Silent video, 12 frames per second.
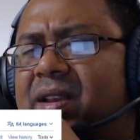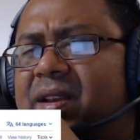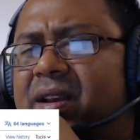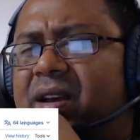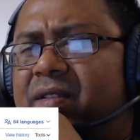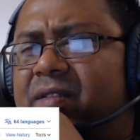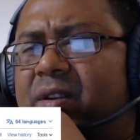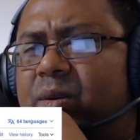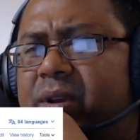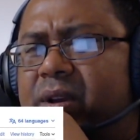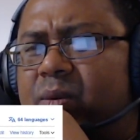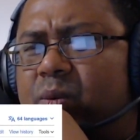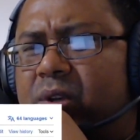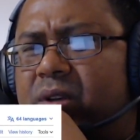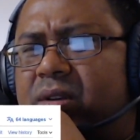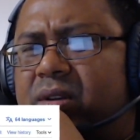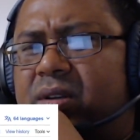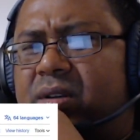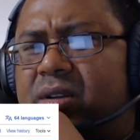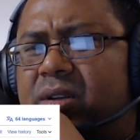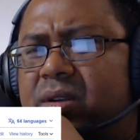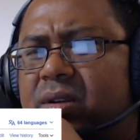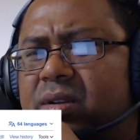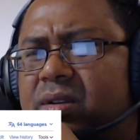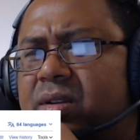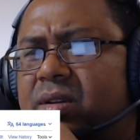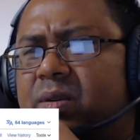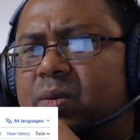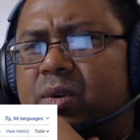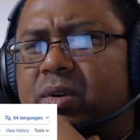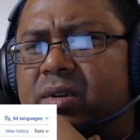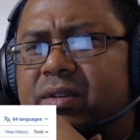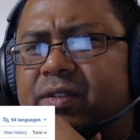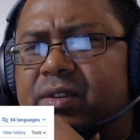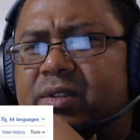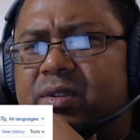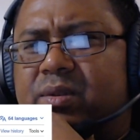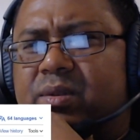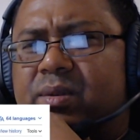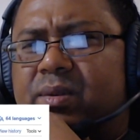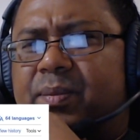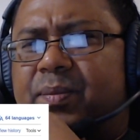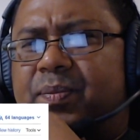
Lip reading: have a look at what third world refers to.